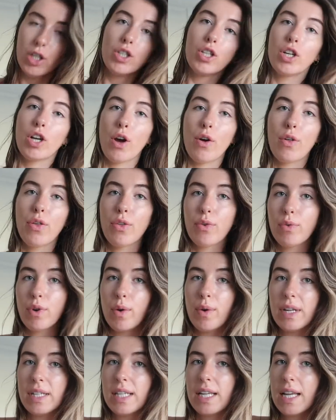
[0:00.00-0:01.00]
to go
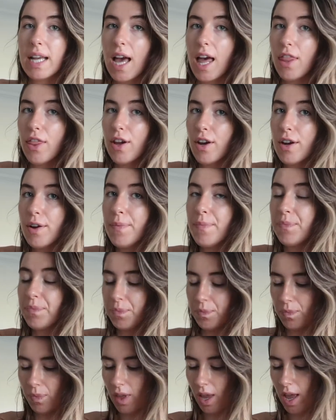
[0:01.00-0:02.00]
through it together
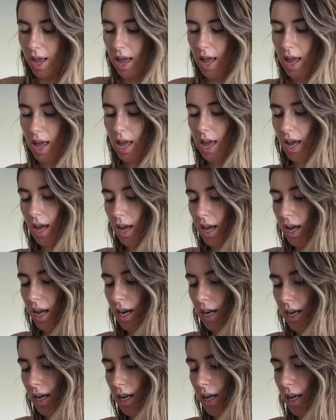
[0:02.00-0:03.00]

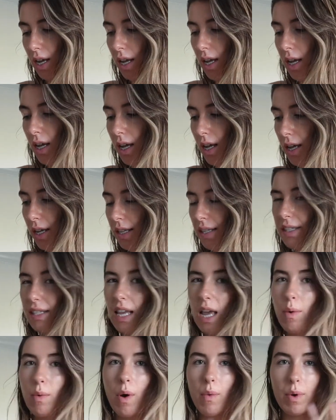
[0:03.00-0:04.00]
and
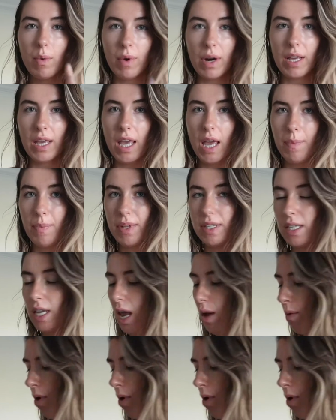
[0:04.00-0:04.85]
see what we want to keep and see